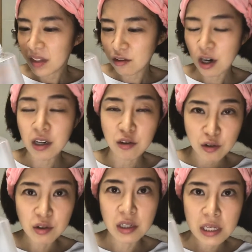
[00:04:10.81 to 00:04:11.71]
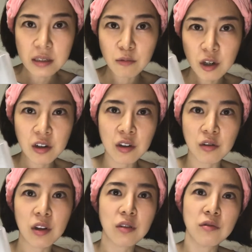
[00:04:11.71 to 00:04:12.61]
try to use cleansing water,
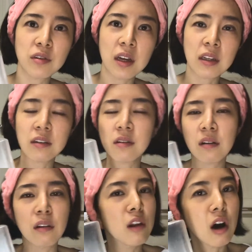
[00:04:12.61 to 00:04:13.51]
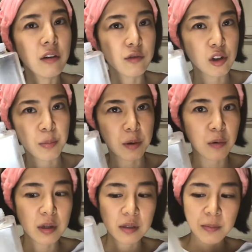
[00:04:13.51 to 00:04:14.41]
you can use like, there's a lot of cheaper
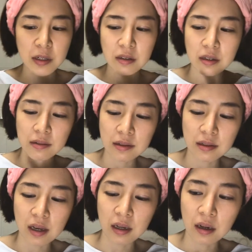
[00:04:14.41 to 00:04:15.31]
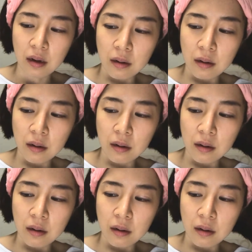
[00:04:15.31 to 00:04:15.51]
ones because this is like